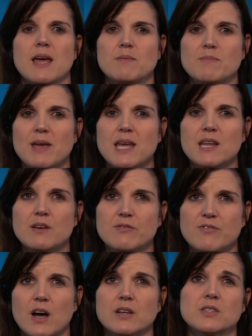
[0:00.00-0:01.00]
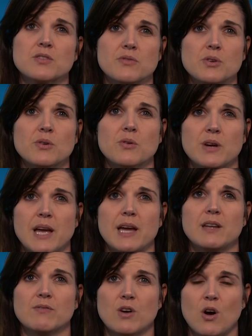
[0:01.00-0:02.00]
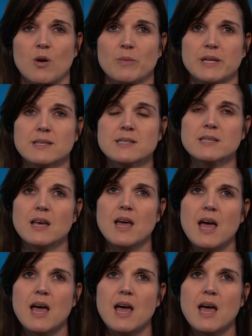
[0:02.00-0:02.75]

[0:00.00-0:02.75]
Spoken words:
and media files through Creative Commons.